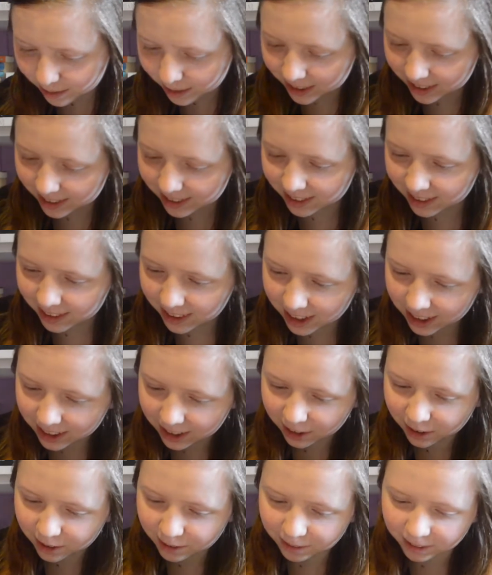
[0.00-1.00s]
want to sneak
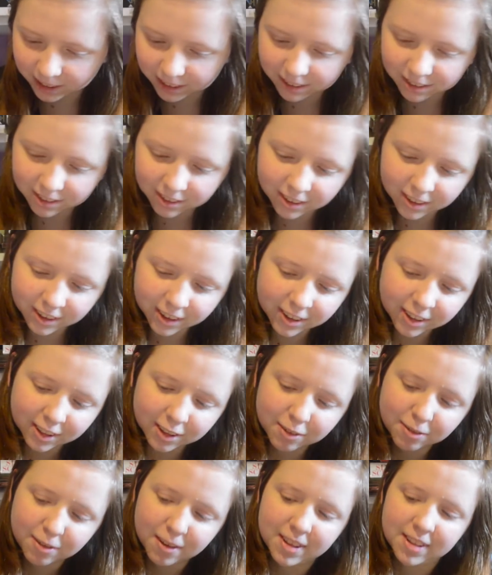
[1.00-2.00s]
over the
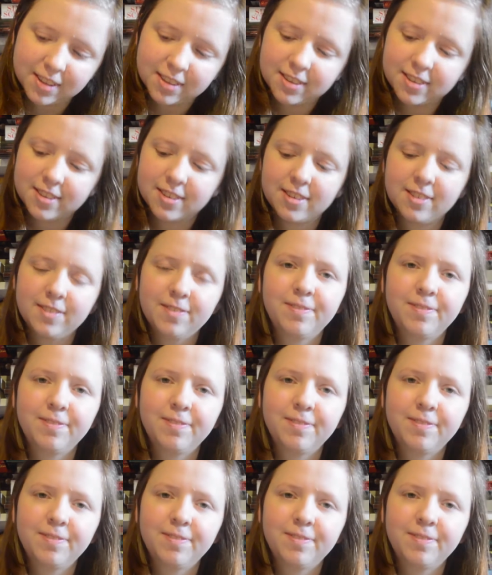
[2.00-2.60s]
fence.